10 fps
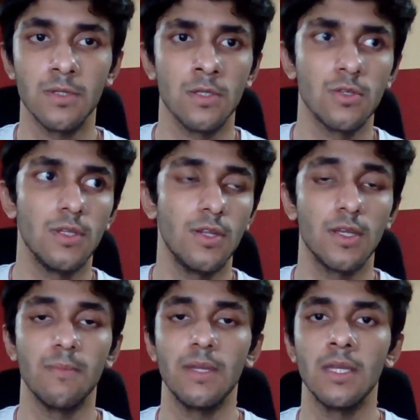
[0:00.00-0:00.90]
so that you
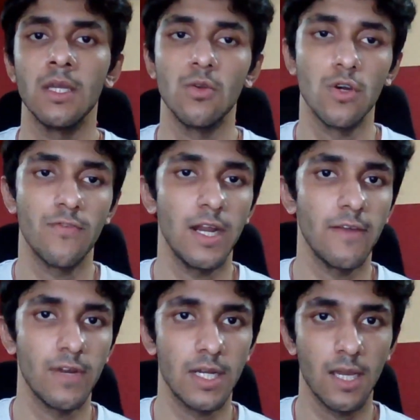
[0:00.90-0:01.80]
can be notified
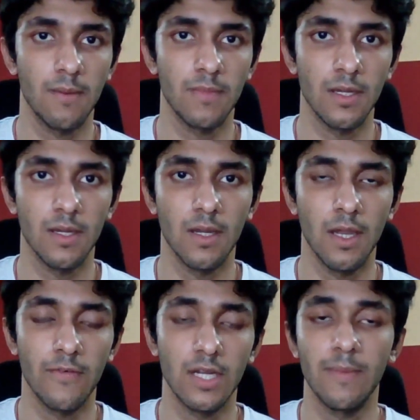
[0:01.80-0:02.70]
every time
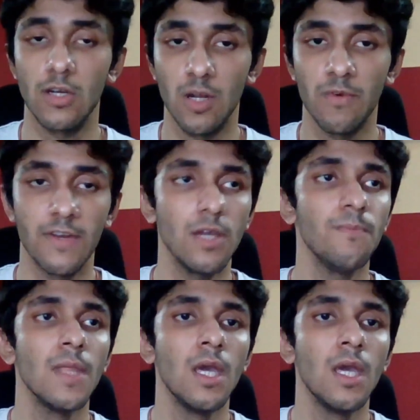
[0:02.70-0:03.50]
I drop a video.